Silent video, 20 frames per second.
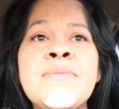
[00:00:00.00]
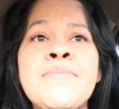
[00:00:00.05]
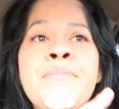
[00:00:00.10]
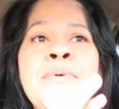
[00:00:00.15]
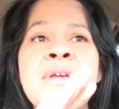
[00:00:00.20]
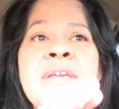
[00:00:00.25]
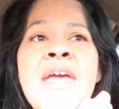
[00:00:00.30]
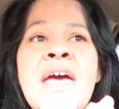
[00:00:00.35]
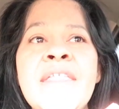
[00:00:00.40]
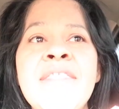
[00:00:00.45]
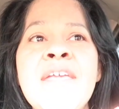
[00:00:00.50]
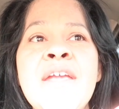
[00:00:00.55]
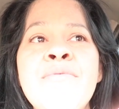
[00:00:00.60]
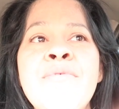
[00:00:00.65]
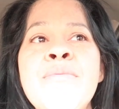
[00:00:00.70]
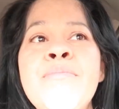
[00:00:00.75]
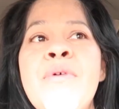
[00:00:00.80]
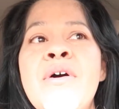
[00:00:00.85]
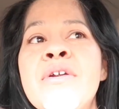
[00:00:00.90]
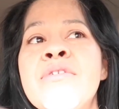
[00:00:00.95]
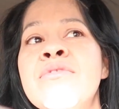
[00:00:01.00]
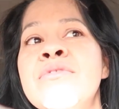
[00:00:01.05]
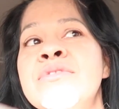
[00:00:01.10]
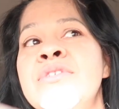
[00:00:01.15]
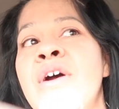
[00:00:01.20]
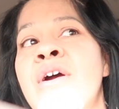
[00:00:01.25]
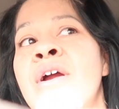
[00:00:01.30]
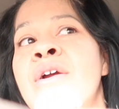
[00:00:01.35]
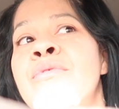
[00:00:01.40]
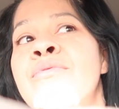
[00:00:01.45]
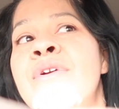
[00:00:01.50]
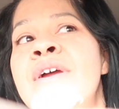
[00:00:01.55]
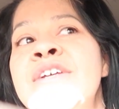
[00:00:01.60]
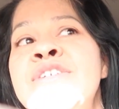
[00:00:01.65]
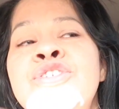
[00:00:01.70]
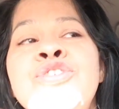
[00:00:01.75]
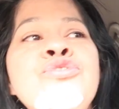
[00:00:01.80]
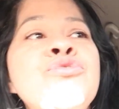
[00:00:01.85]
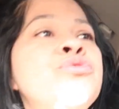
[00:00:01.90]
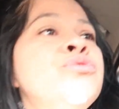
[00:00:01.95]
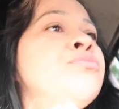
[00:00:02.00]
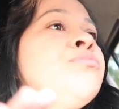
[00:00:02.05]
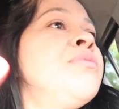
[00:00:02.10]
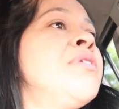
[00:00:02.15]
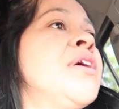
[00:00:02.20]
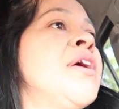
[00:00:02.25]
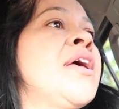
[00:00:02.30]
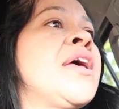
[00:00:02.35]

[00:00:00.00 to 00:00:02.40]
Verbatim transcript: But yeah, they remodeled our restroom,